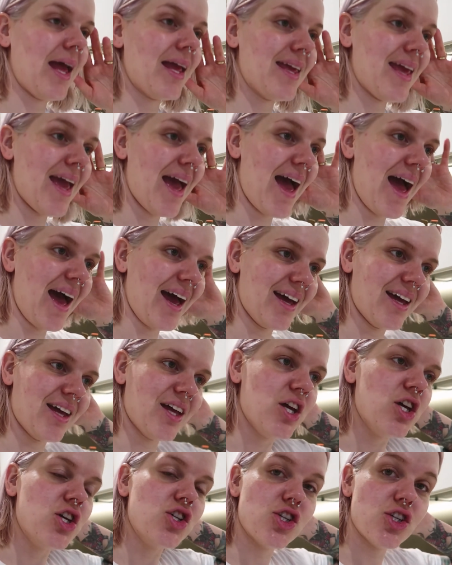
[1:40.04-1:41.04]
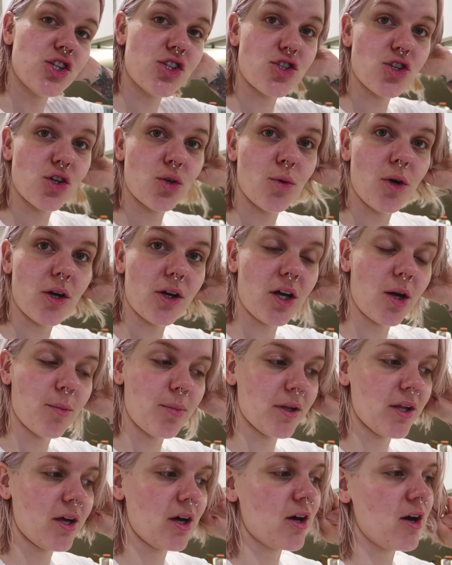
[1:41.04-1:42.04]
Yeah, she still woke up
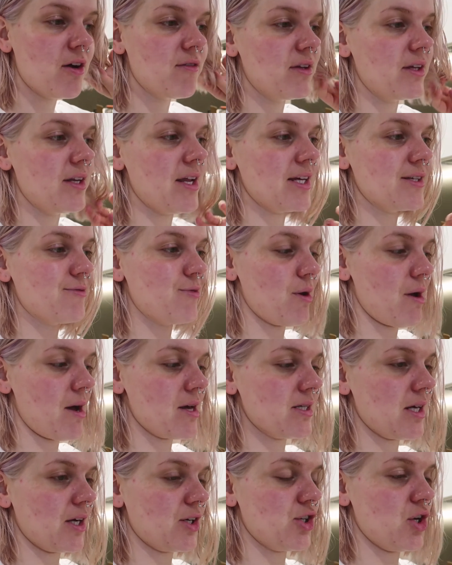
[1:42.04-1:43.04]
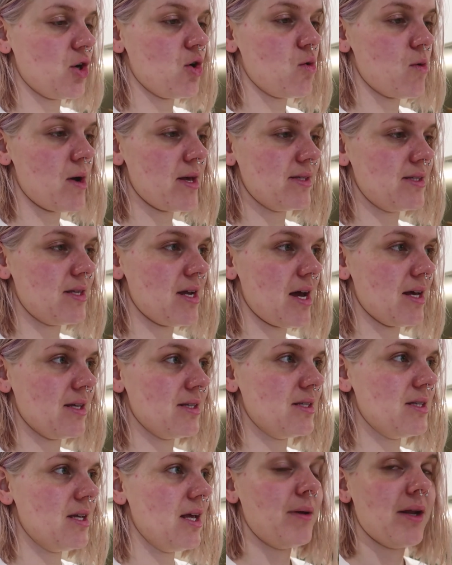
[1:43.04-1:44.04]
a lot over the next few hours like she always does,